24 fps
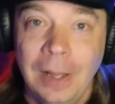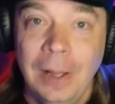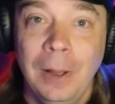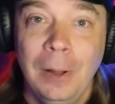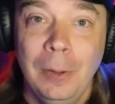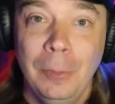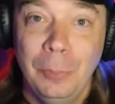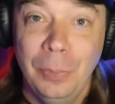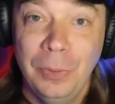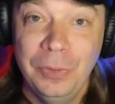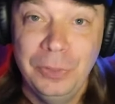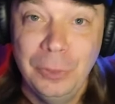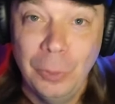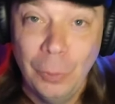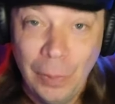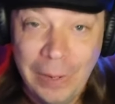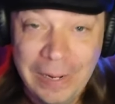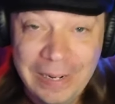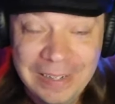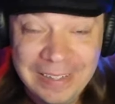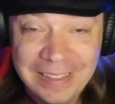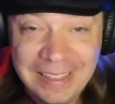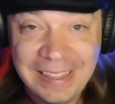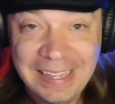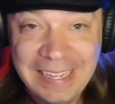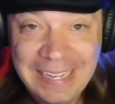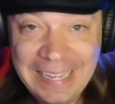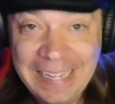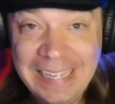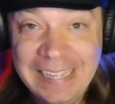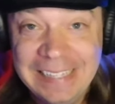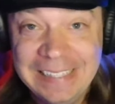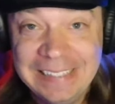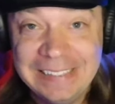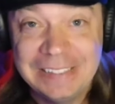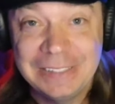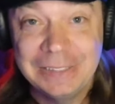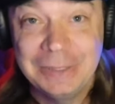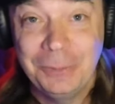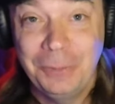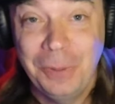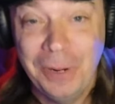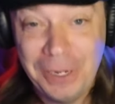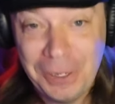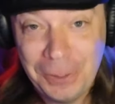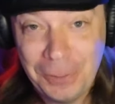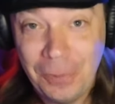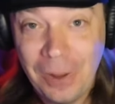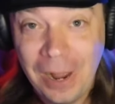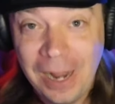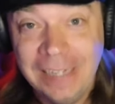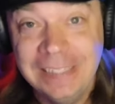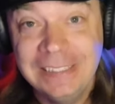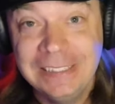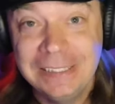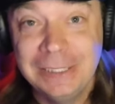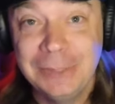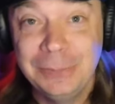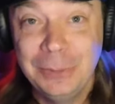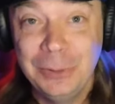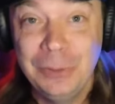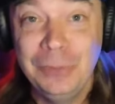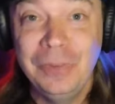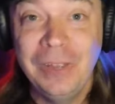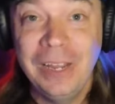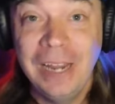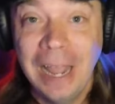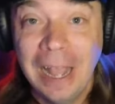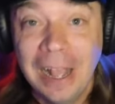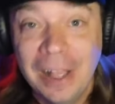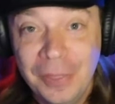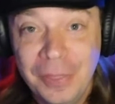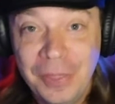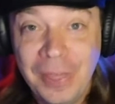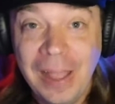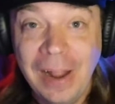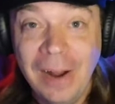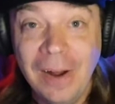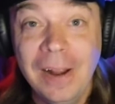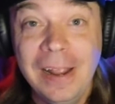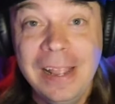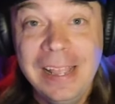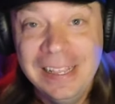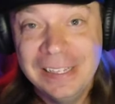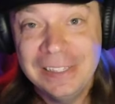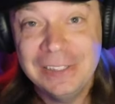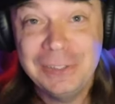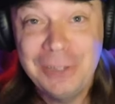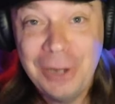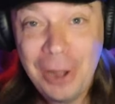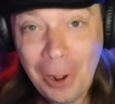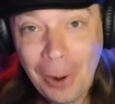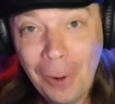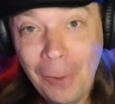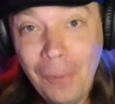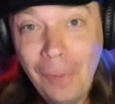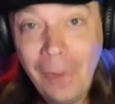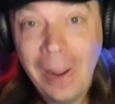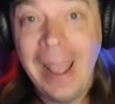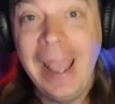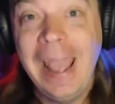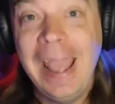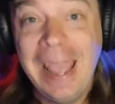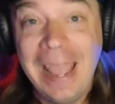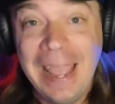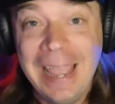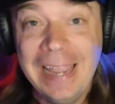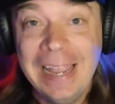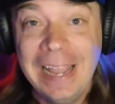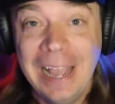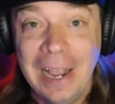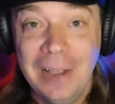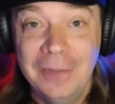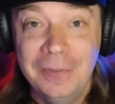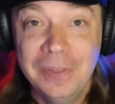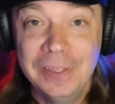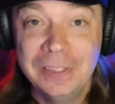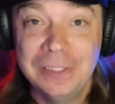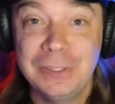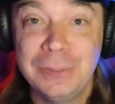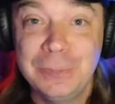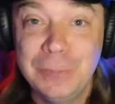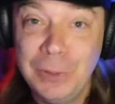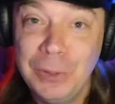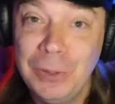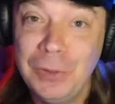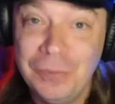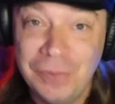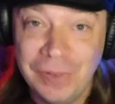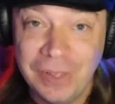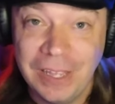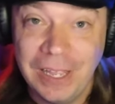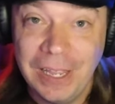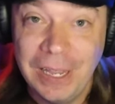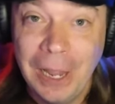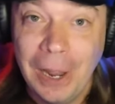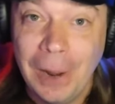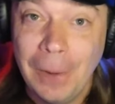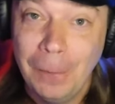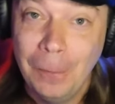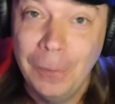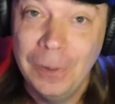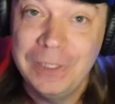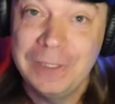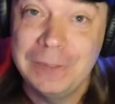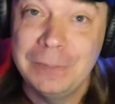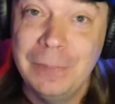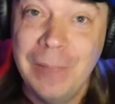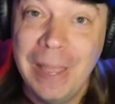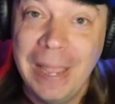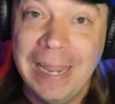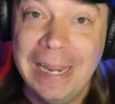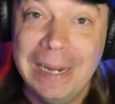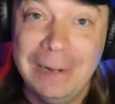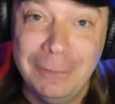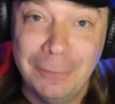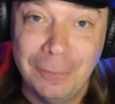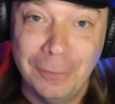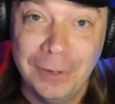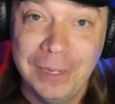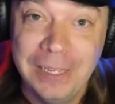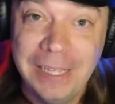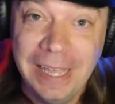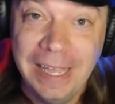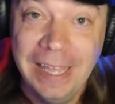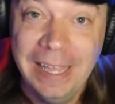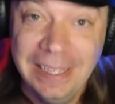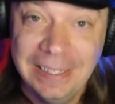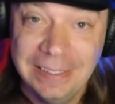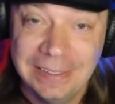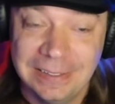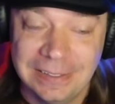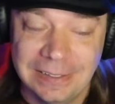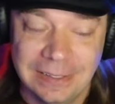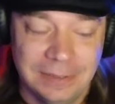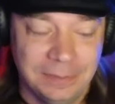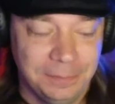But the weird thing is, when you watch this movie, there is no way this movie was made for kids.